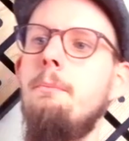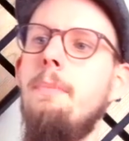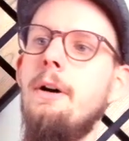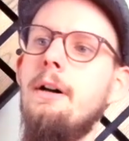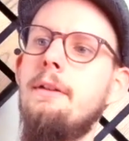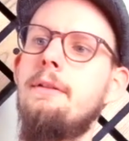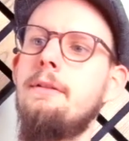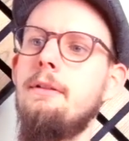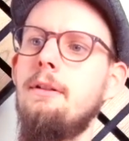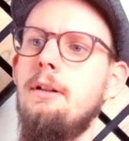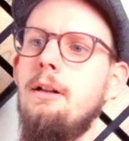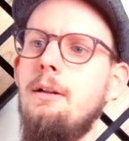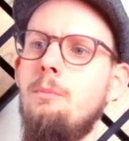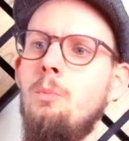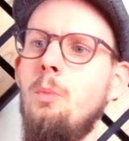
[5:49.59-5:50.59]
but
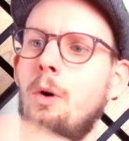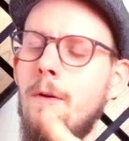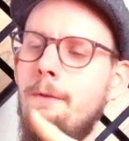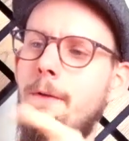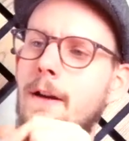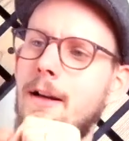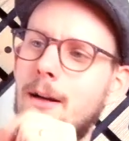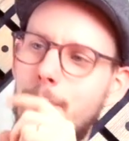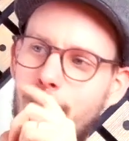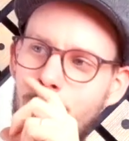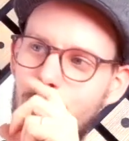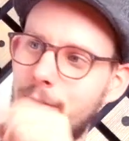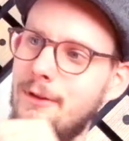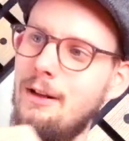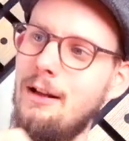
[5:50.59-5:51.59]
one thing up
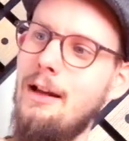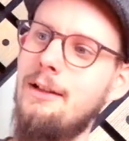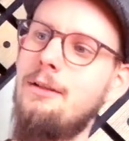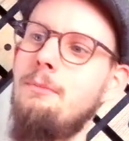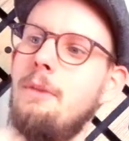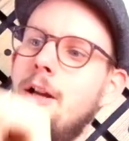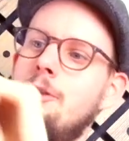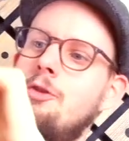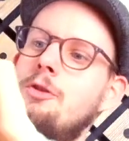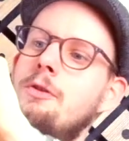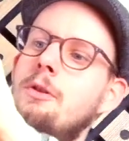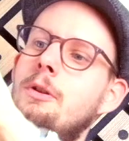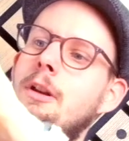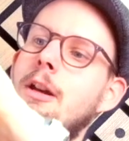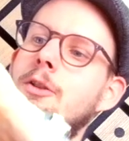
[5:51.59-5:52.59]
first I like to mention,
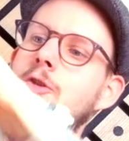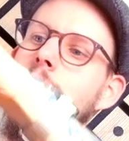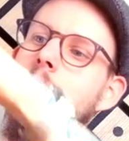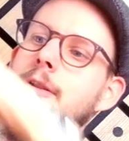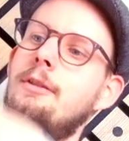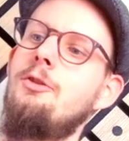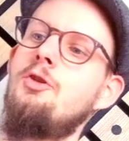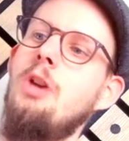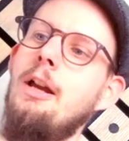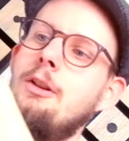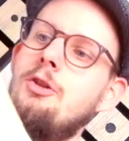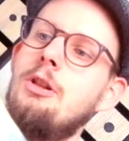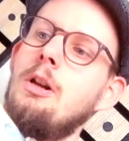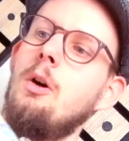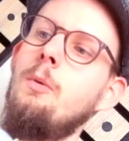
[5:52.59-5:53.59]
you can just
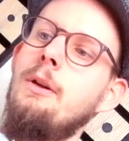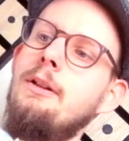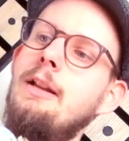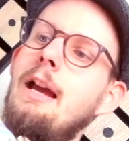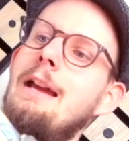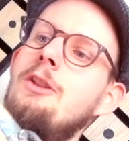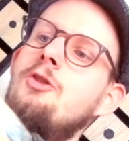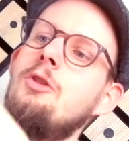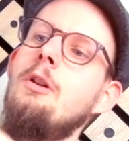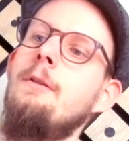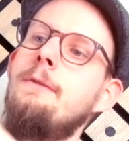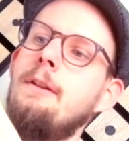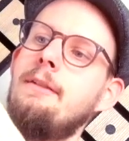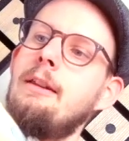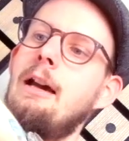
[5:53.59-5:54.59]
change the orientation
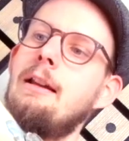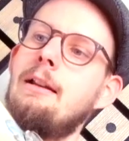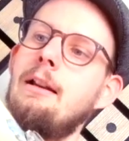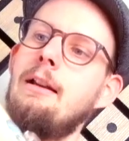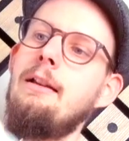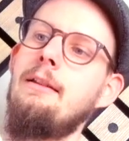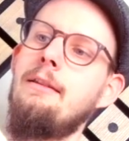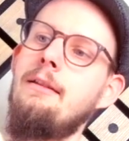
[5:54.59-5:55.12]
of this handle in